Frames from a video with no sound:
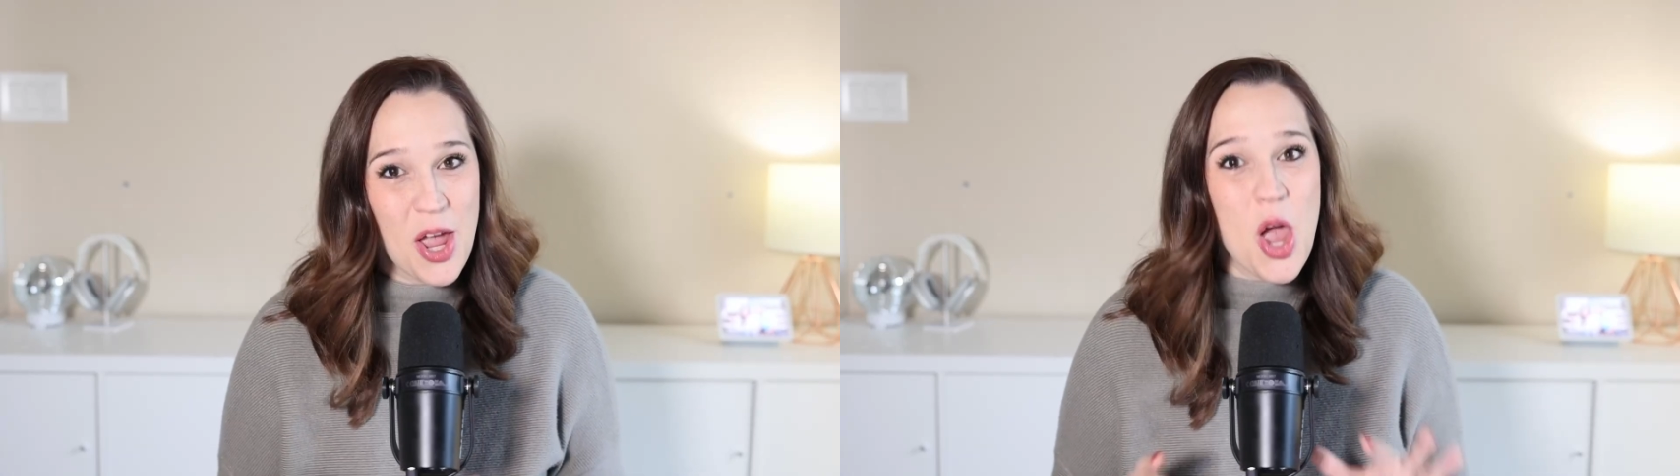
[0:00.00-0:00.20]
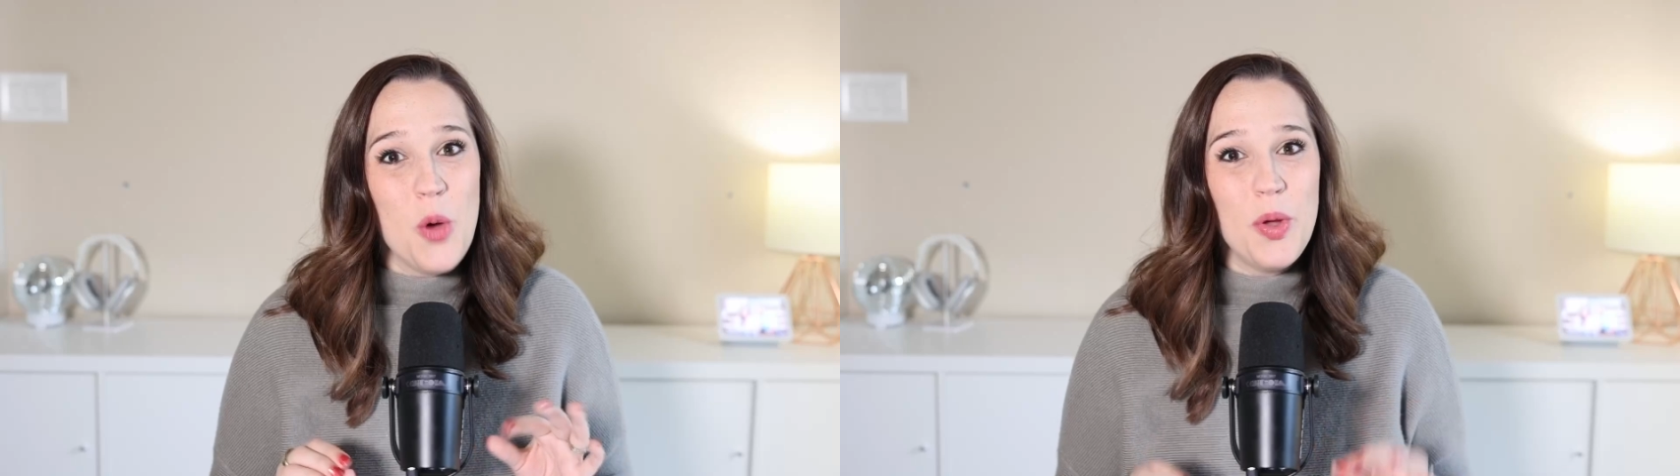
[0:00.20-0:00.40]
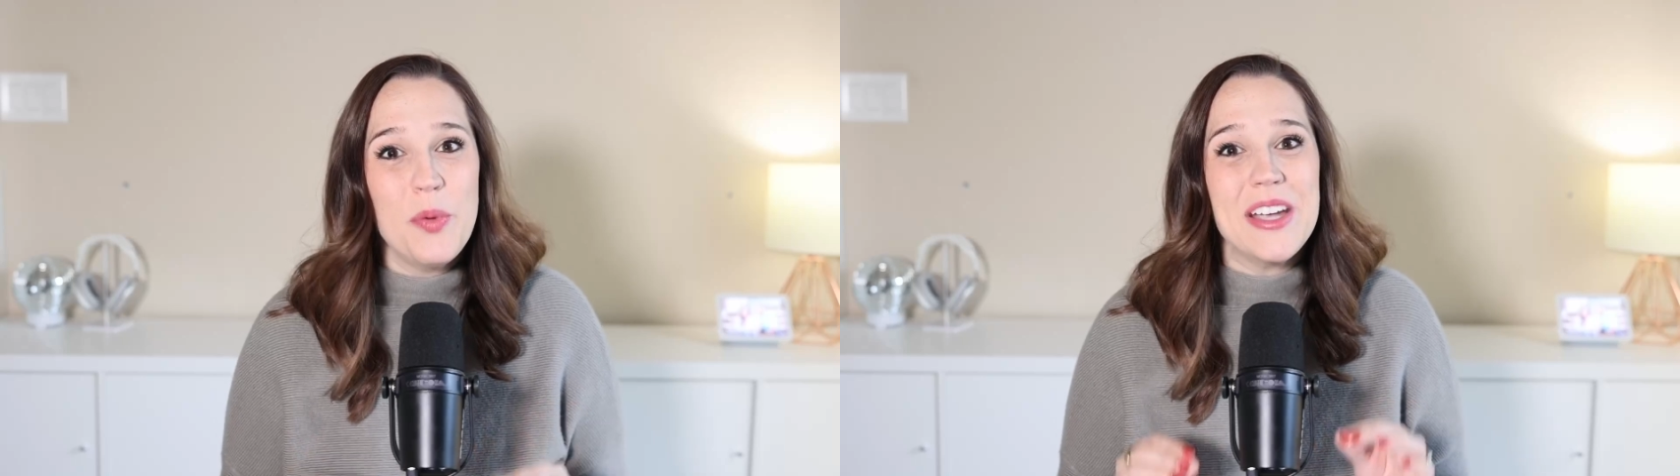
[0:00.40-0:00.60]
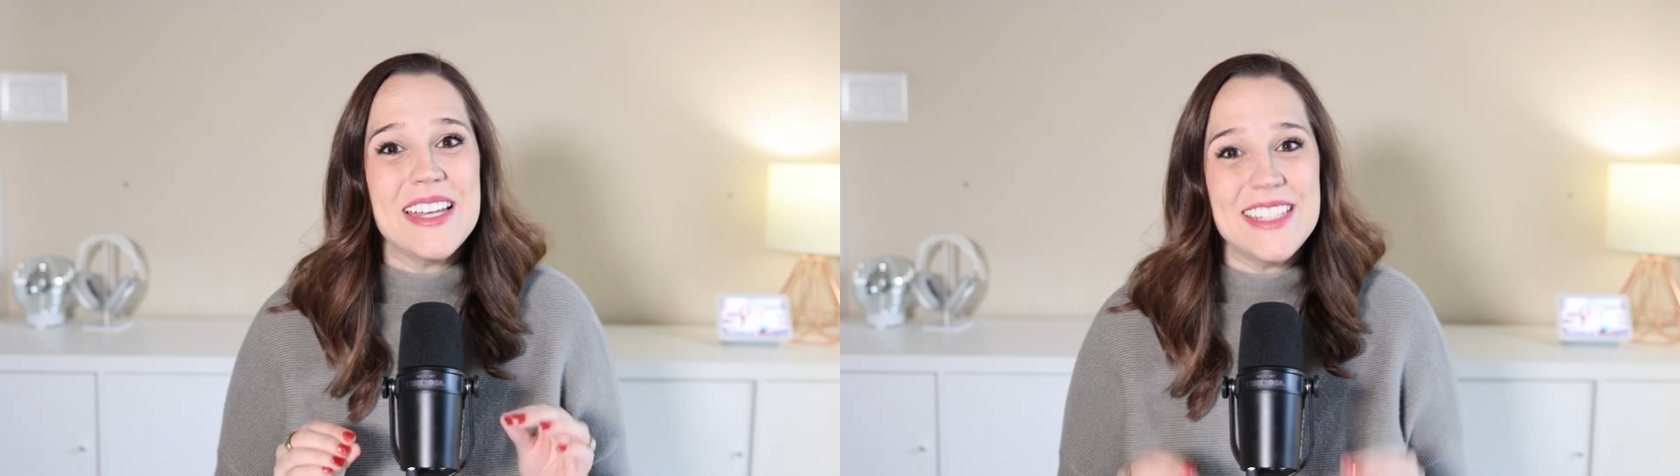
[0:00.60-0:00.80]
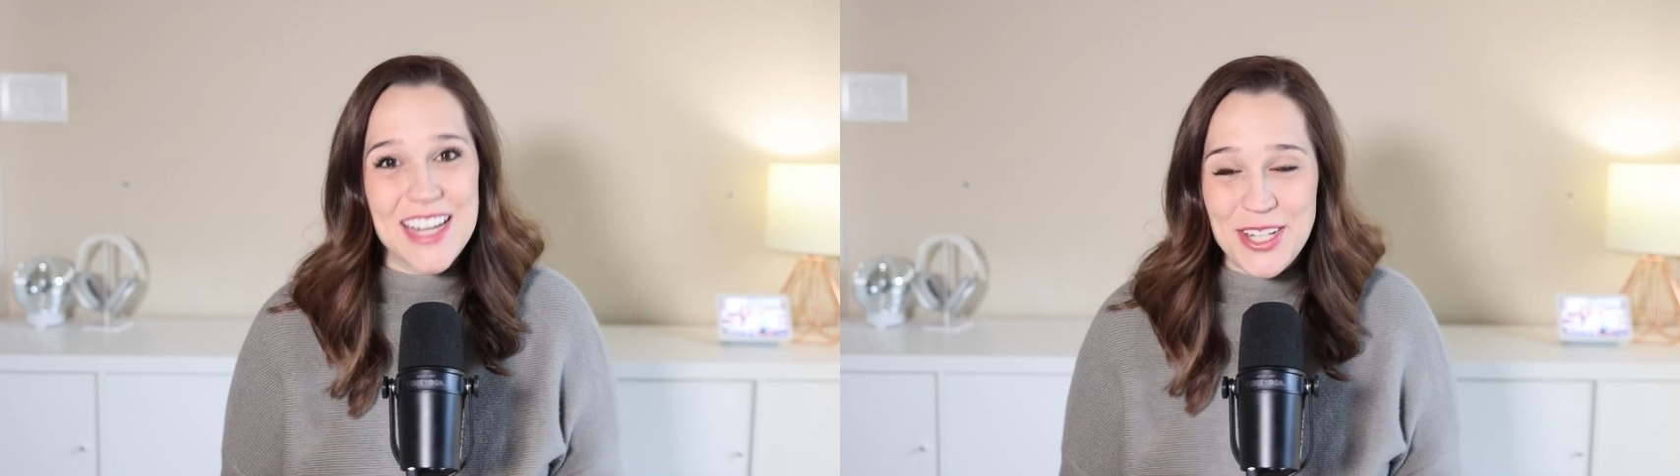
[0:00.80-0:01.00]
we will
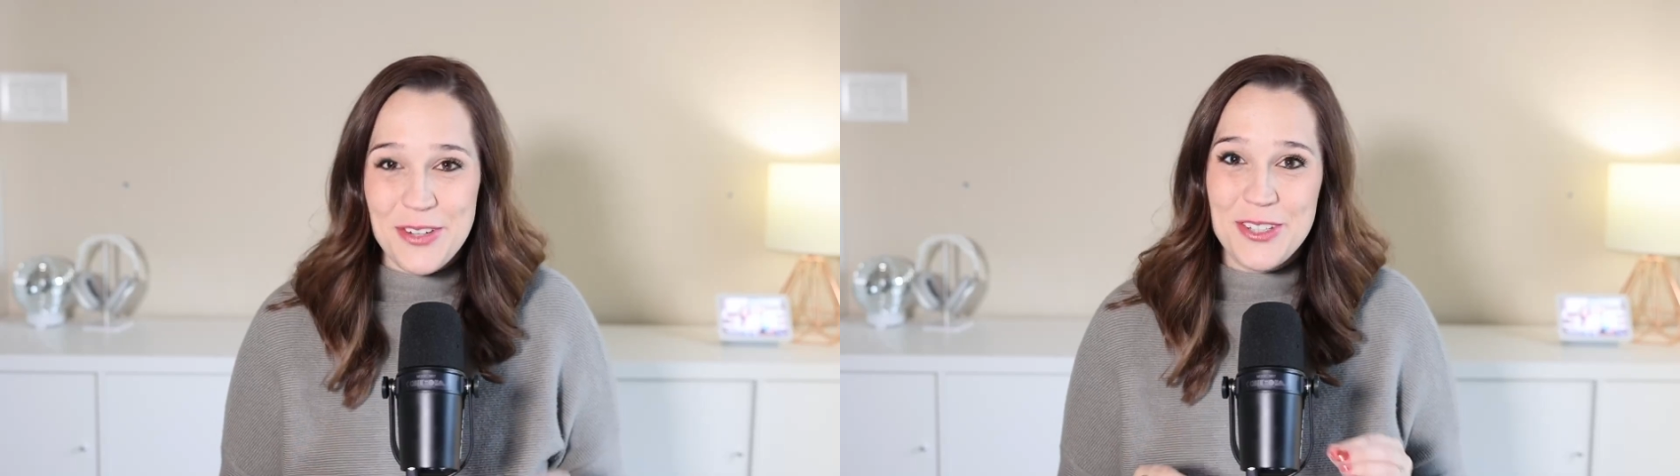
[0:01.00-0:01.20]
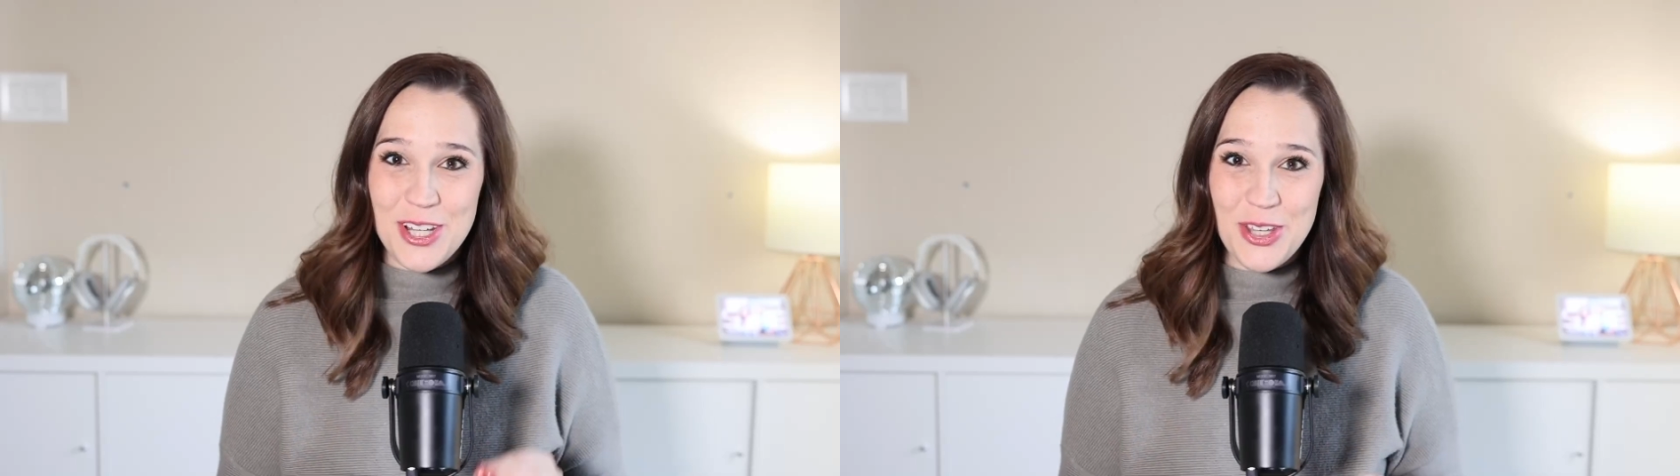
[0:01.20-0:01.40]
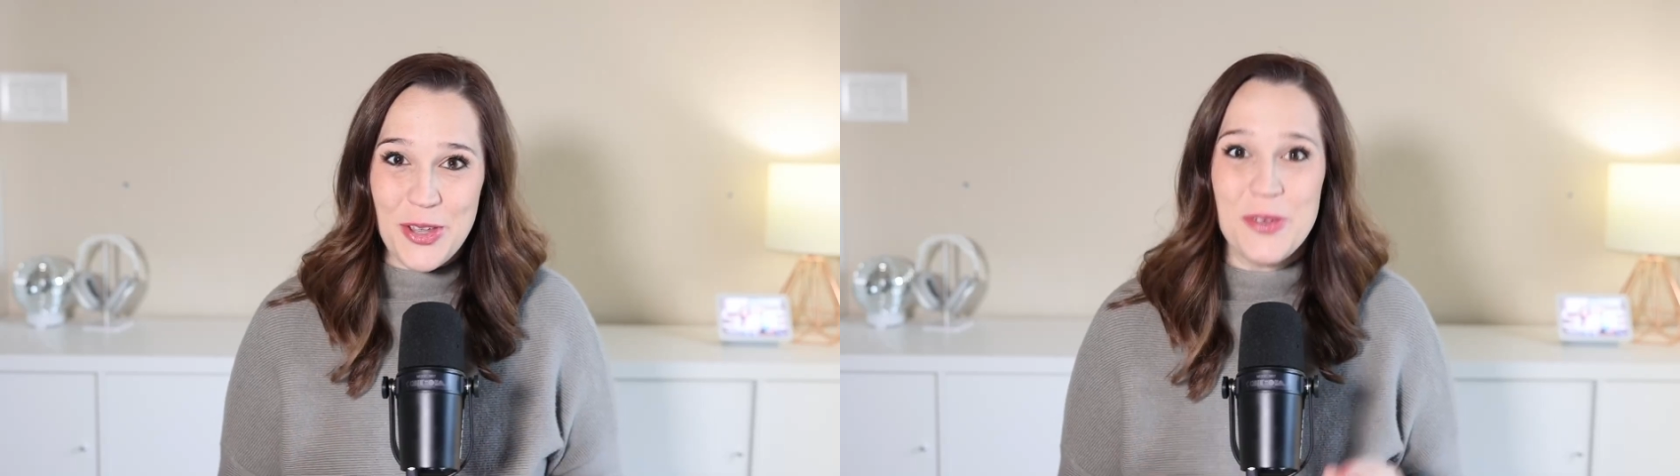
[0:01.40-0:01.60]
continue to use